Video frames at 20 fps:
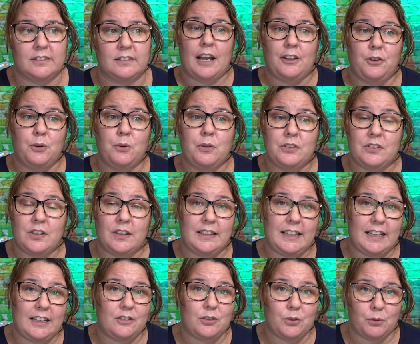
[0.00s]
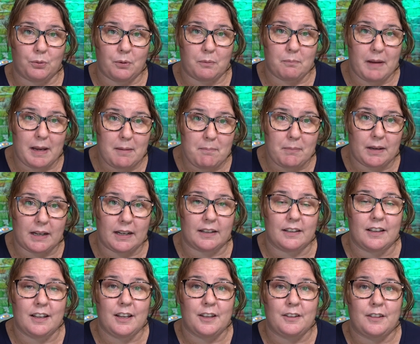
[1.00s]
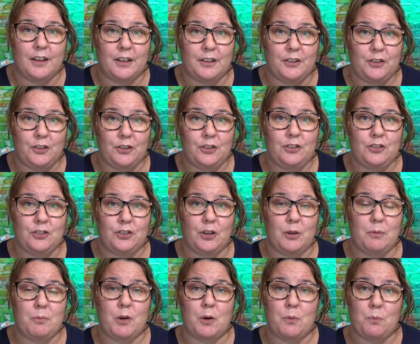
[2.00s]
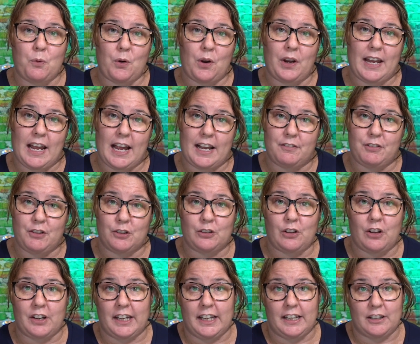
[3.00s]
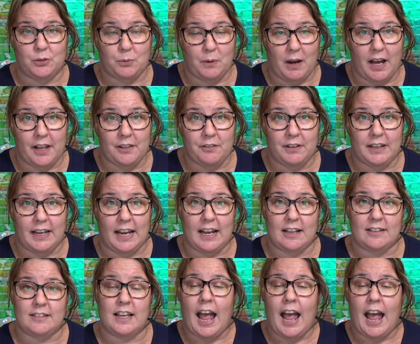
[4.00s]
And you also need to remember that YouTube can work out if you're logging into other accounts,